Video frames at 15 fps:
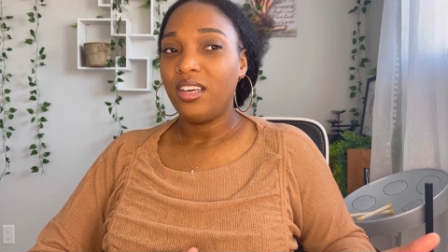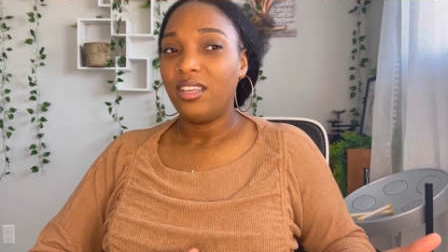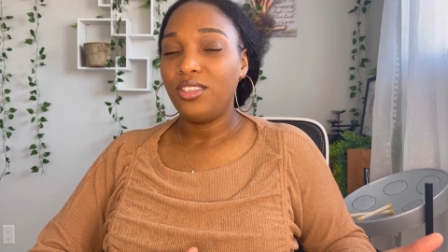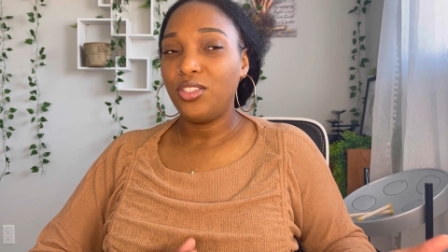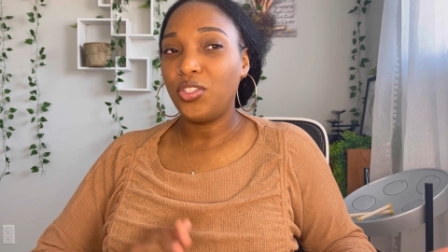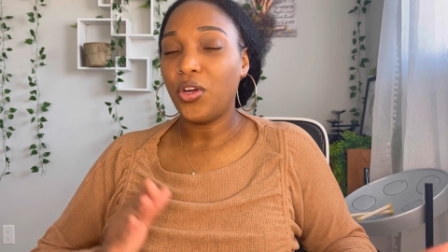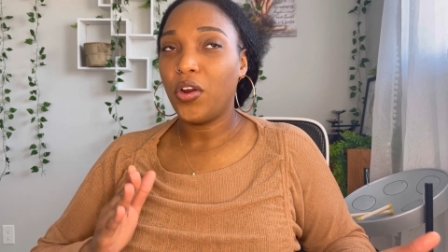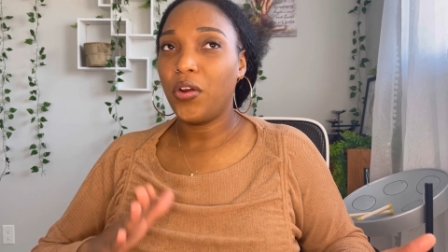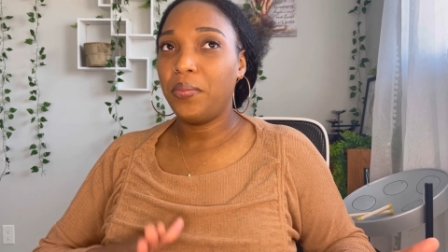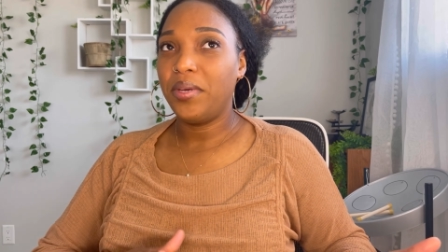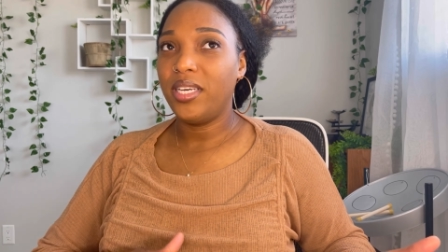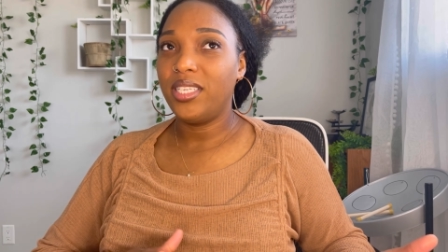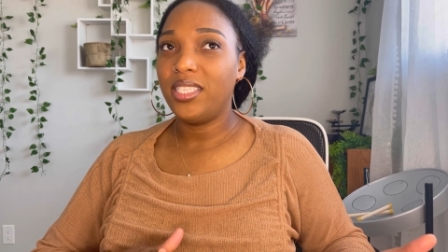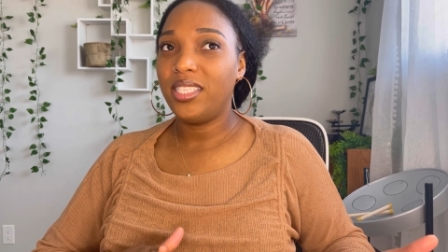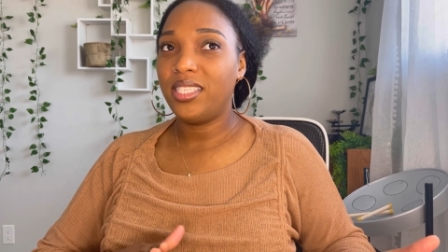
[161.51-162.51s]

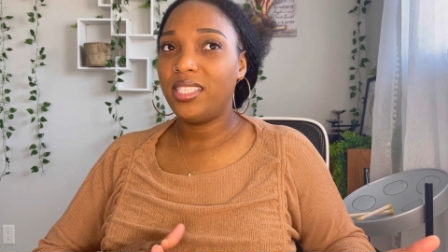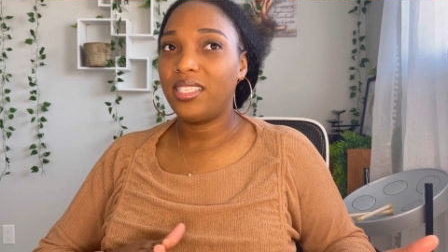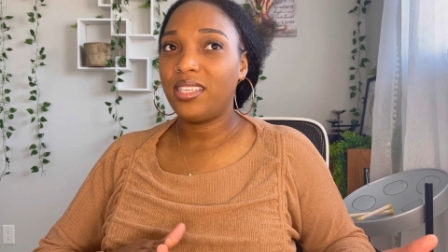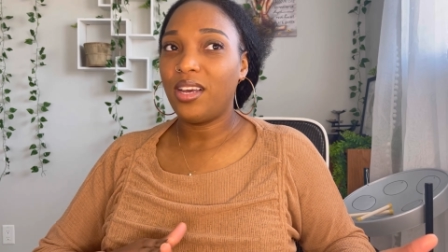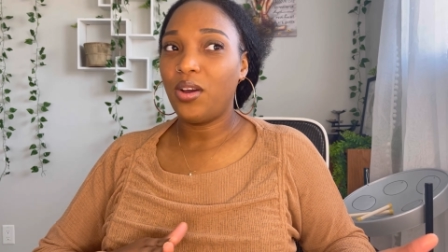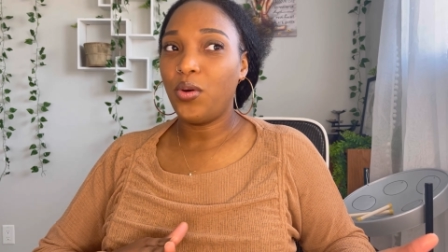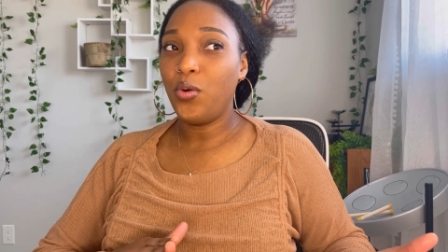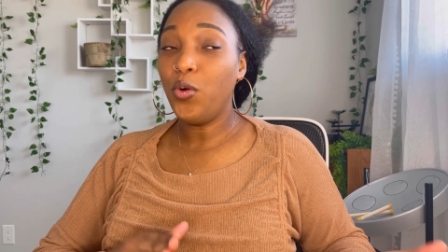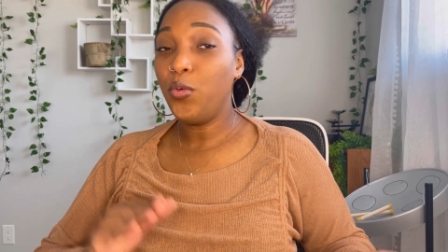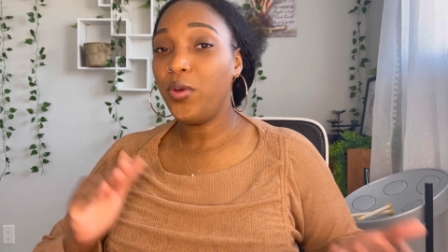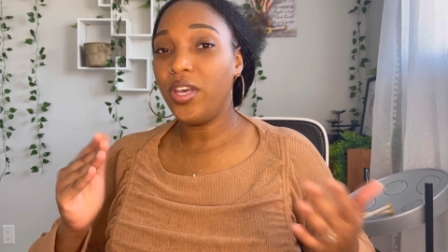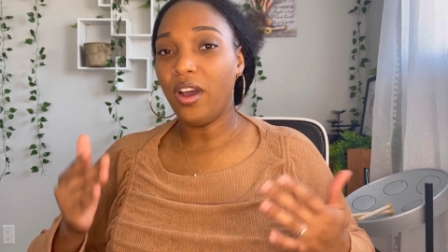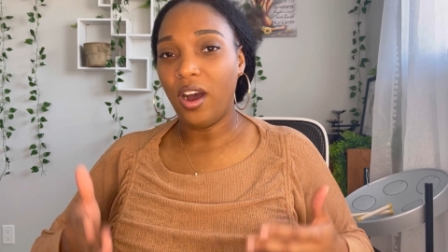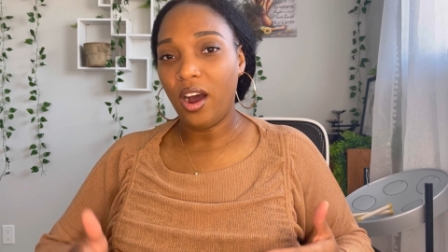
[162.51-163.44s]
determines who we